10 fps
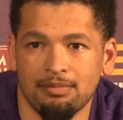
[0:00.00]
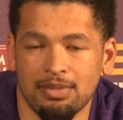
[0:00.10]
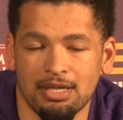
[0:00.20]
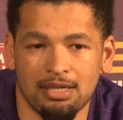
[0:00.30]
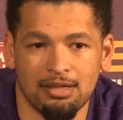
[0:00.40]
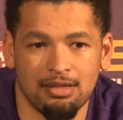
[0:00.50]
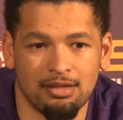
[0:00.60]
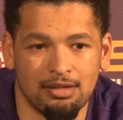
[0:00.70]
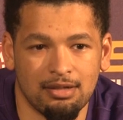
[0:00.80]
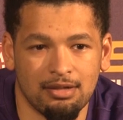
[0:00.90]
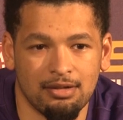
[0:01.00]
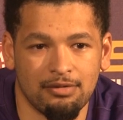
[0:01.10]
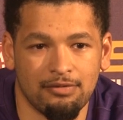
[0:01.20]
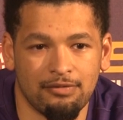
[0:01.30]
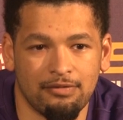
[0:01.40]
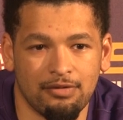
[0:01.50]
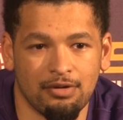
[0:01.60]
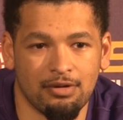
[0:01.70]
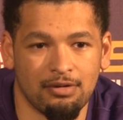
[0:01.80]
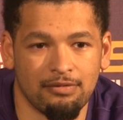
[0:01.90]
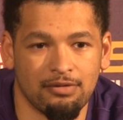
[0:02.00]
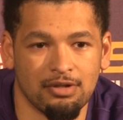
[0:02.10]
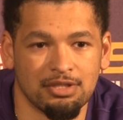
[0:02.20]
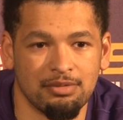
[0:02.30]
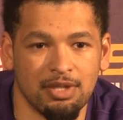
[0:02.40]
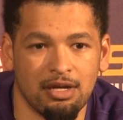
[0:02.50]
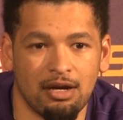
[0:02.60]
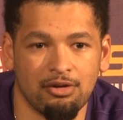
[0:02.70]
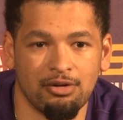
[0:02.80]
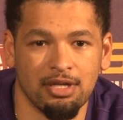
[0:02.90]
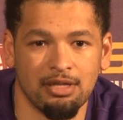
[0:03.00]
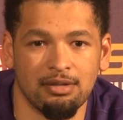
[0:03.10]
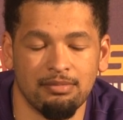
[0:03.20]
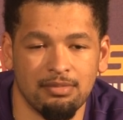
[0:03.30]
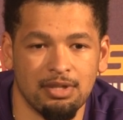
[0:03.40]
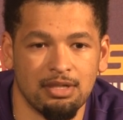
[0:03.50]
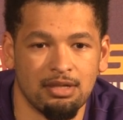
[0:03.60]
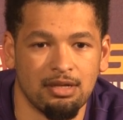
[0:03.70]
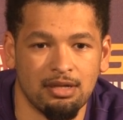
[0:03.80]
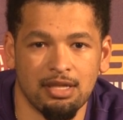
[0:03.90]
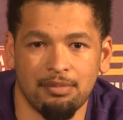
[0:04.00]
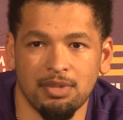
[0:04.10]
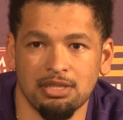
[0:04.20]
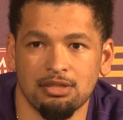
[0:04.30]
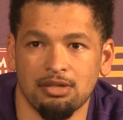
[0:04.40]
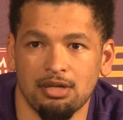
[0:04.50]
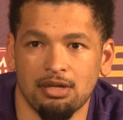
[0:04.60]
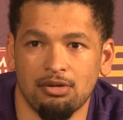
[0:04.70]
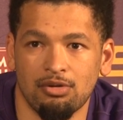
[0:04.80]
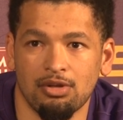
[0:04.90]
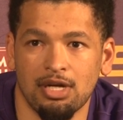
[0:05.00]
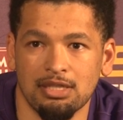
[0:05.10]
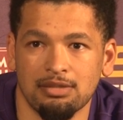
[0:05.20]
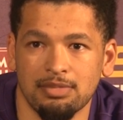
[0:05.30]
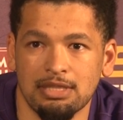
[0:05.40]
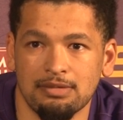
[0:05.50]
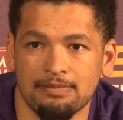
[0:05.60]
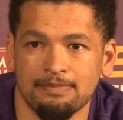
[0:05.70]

but for us to be honoring him, that means a whole lot to me.